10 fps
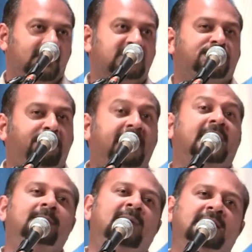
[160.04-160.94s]
a
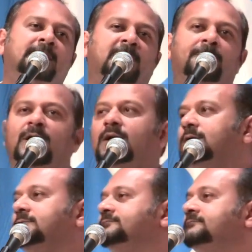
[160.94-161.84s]
spirit among the
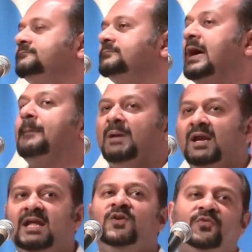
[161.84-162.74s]
people, a
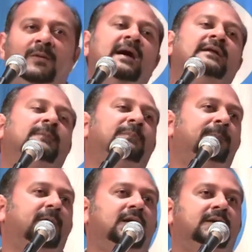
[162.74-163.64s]
belief among the
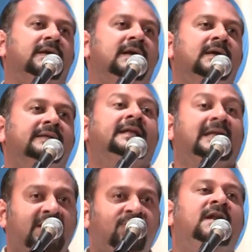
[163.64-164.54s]
people
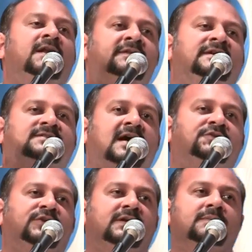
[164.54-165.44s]
that even in this
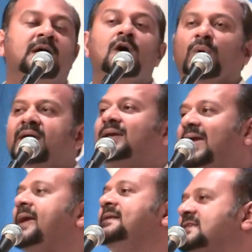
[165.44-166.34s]
country we
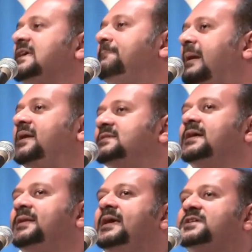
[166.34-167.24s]
can see
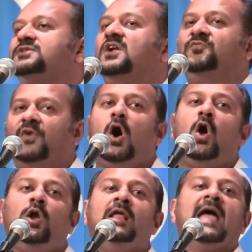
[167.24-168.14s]
Barisan Nasional
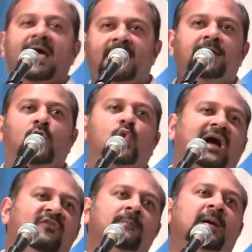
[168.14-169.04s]
fall and a new
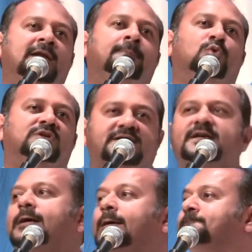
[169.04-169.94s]
government in
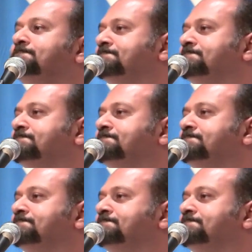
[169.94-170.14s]
Putrajaya.